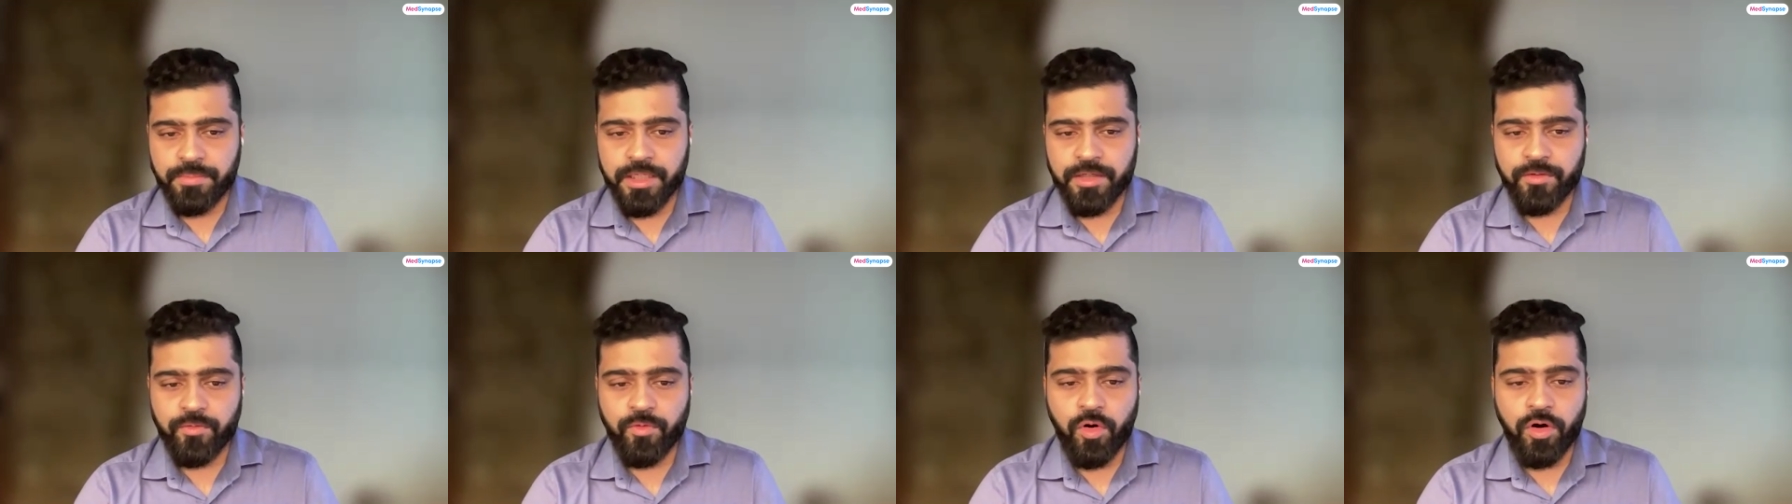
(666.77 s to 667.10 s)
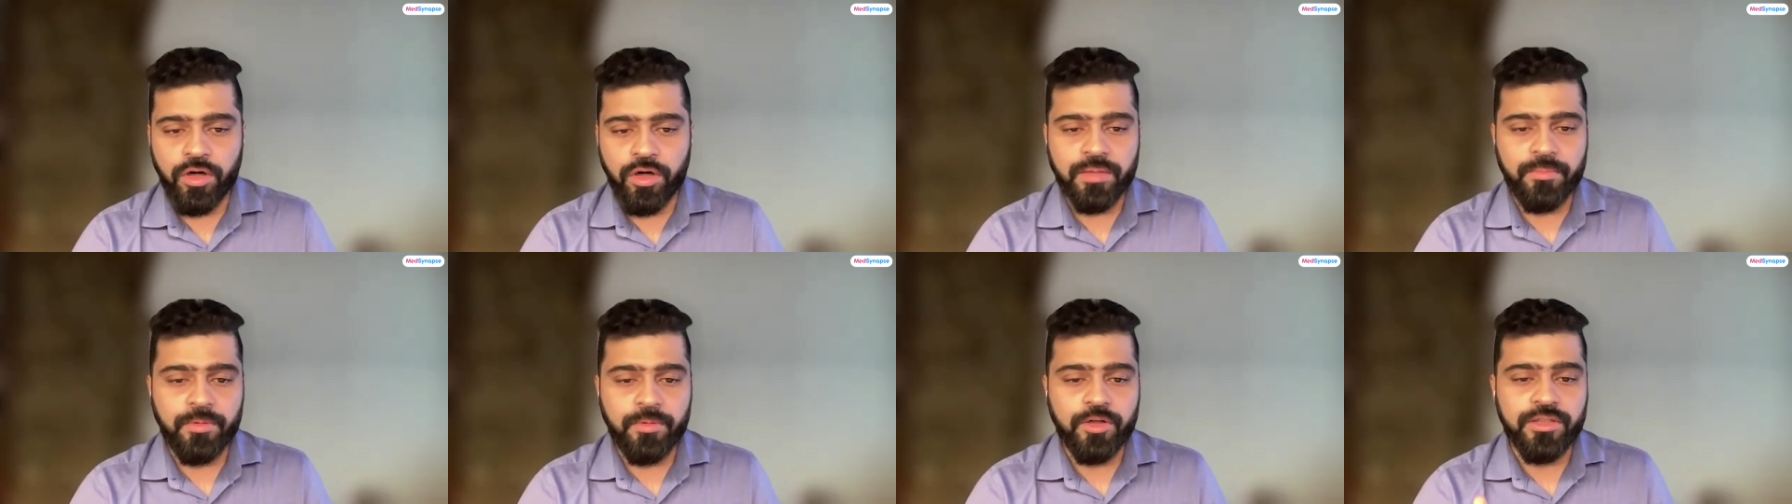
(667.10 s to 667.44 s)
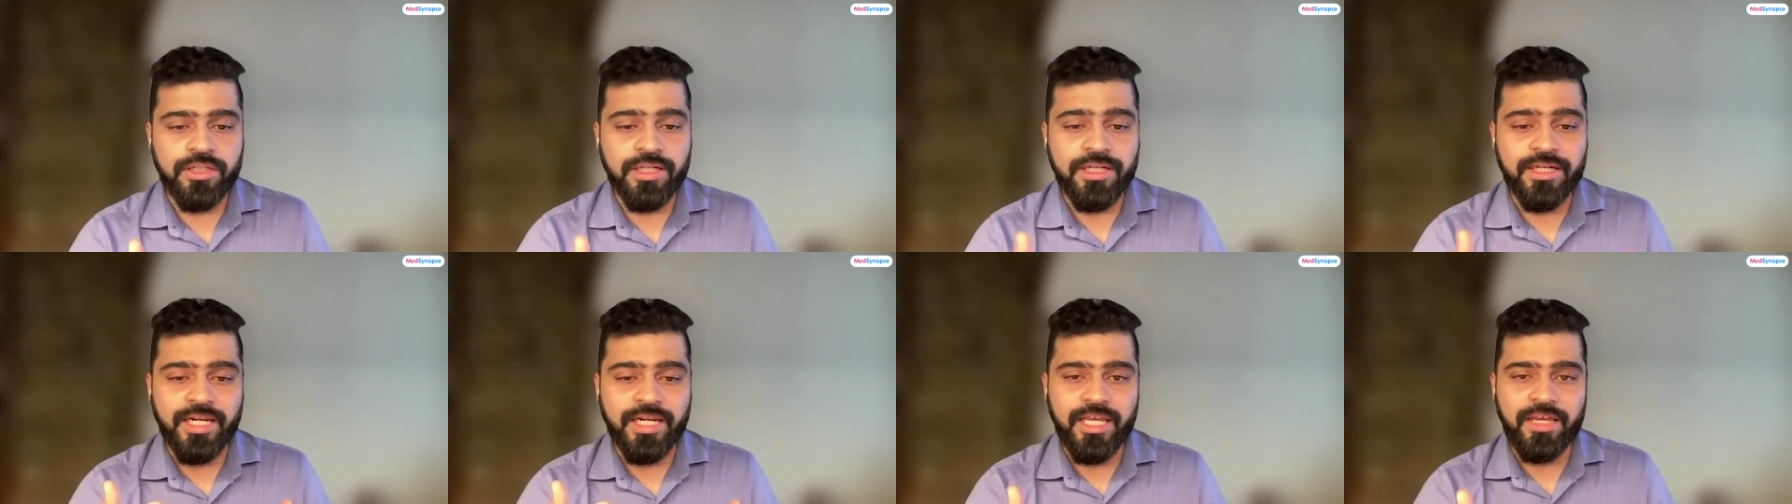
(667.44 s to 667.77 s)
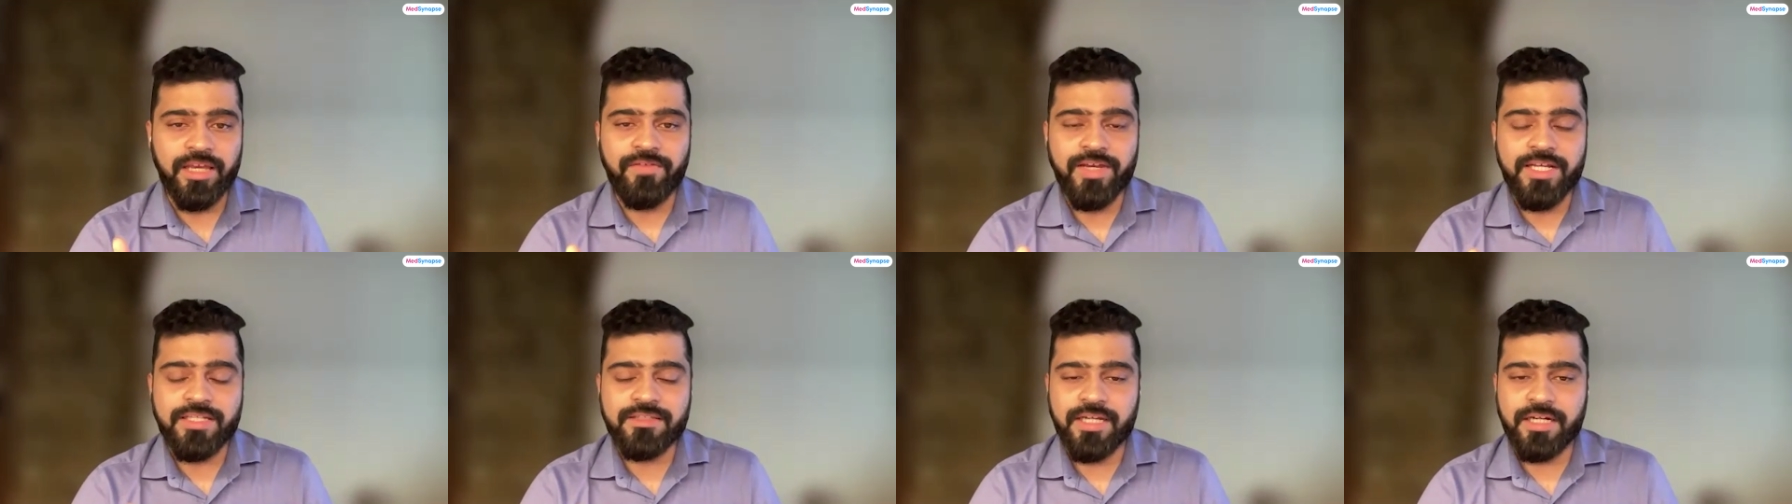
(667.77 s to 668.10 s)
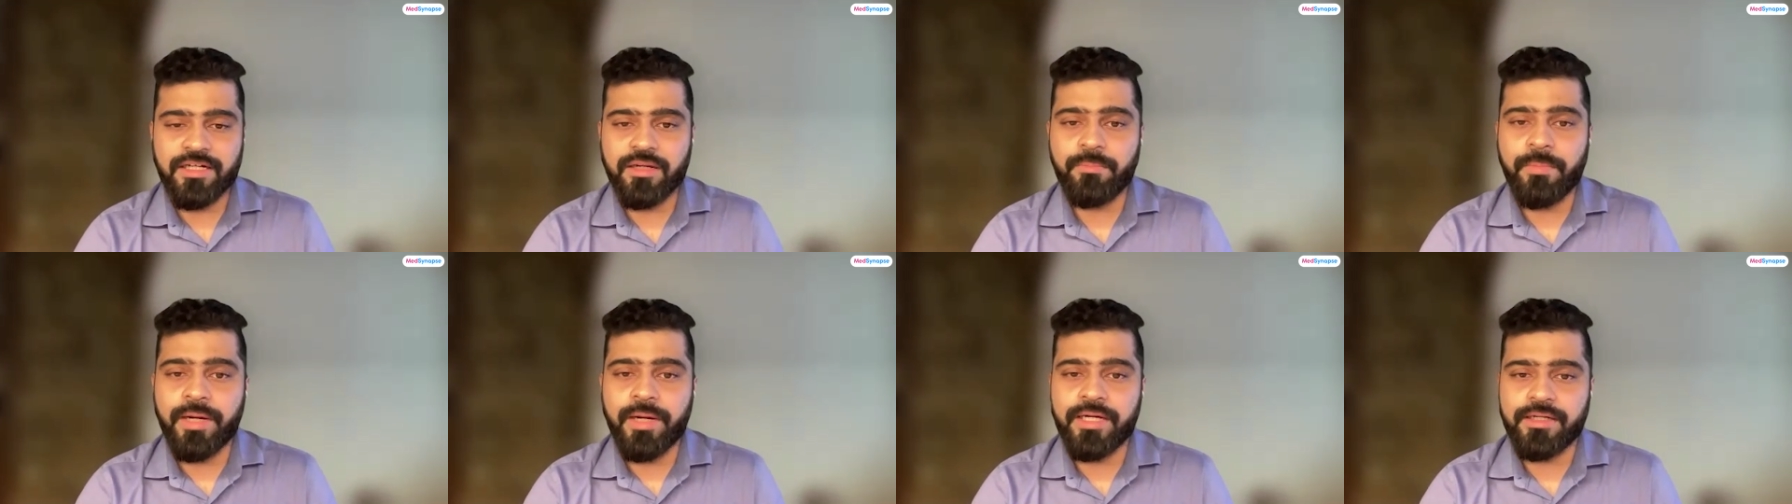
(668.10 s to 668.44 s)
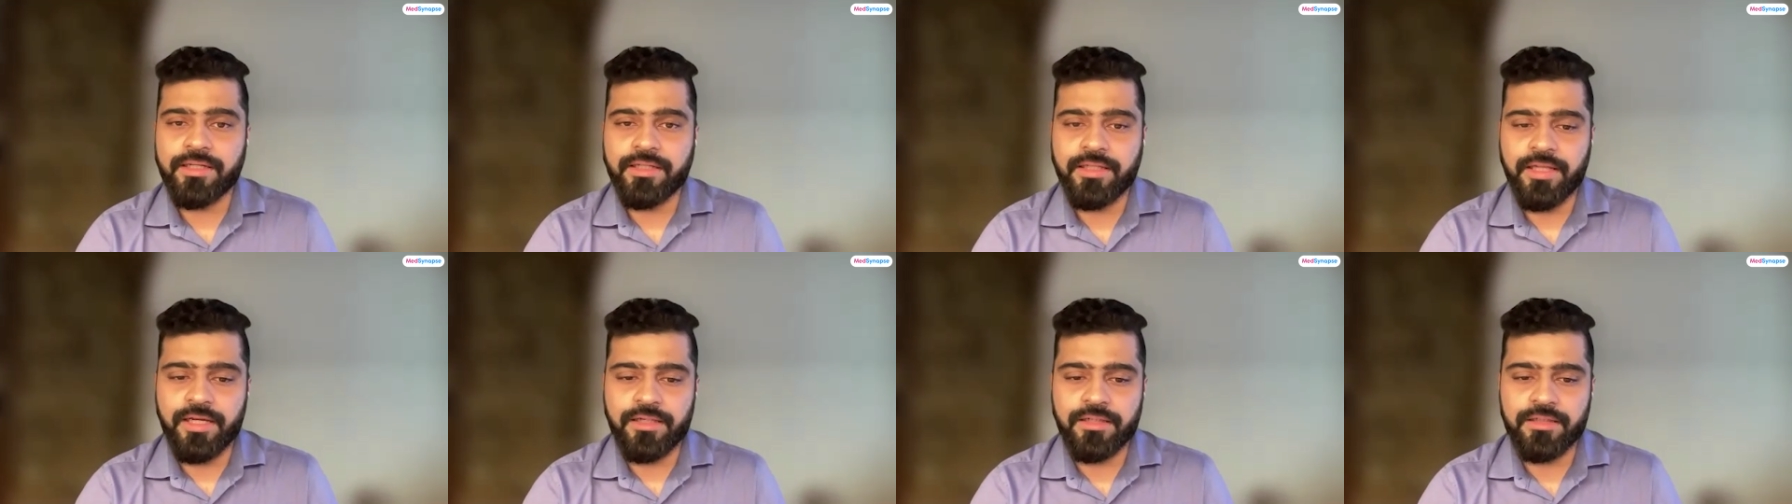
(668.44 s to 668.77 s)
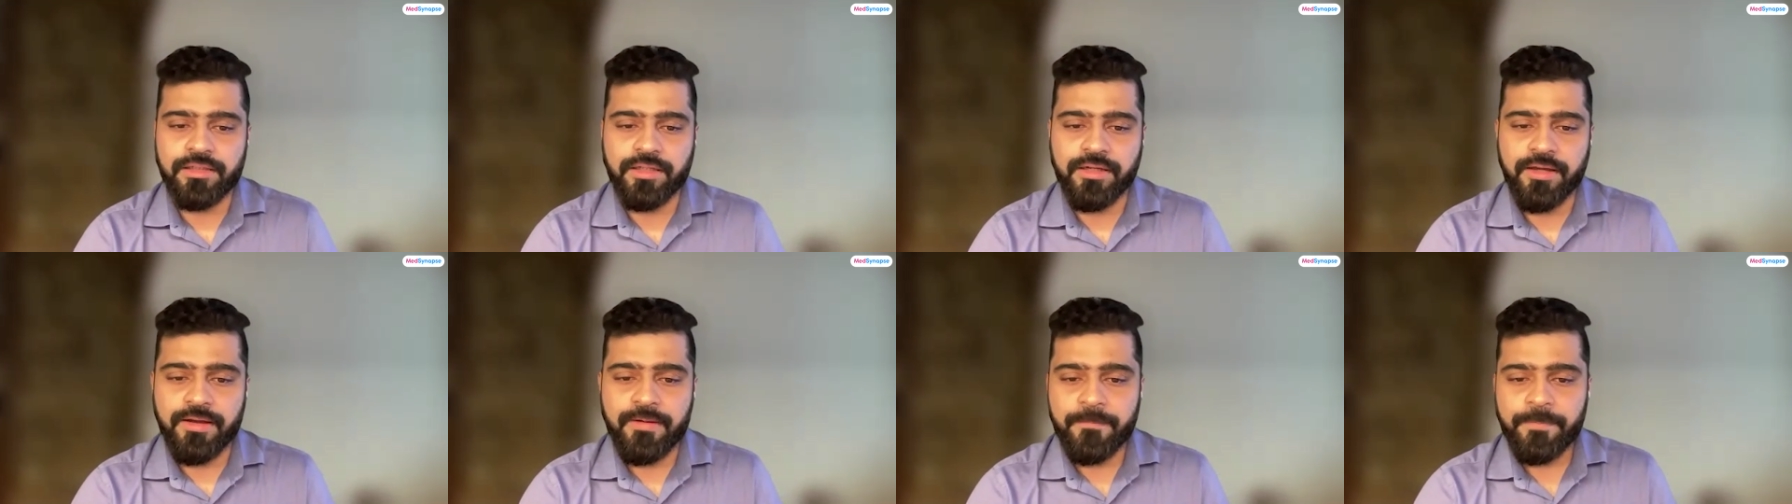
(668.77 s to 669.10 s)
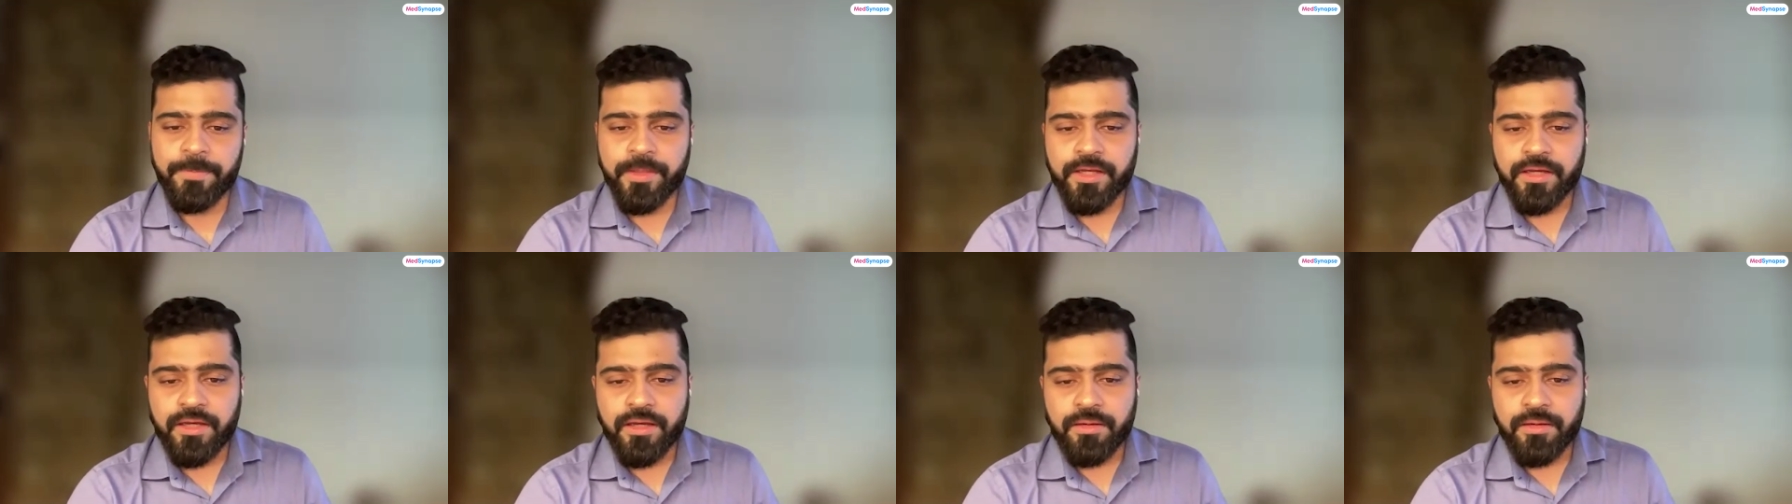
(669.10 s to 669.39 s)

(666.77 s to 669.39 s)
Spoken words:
But what about the cravings and the mental health?